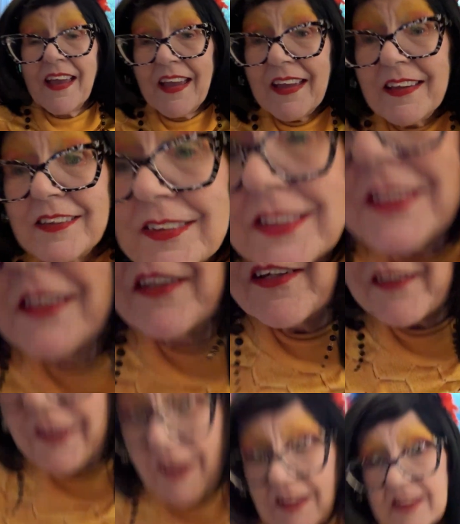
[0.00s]
And
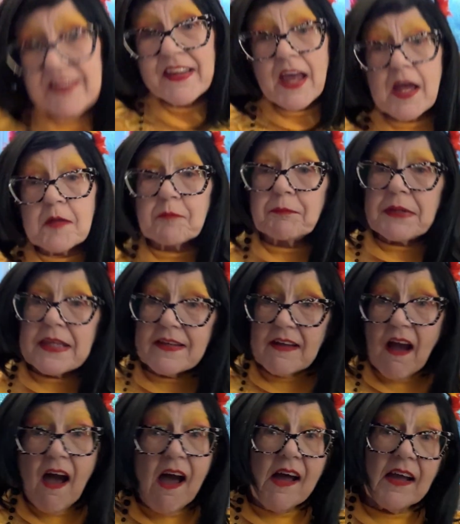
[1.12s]
look, all of that, be
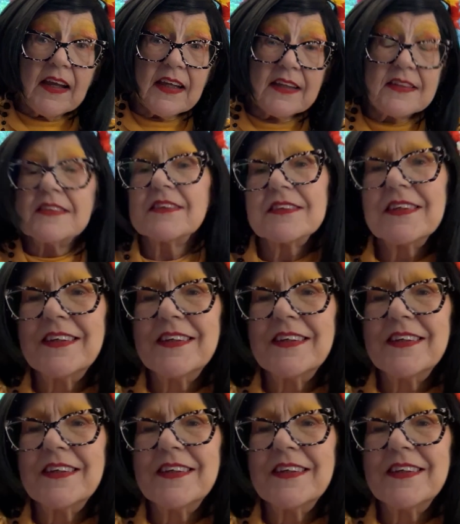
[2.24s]
kind.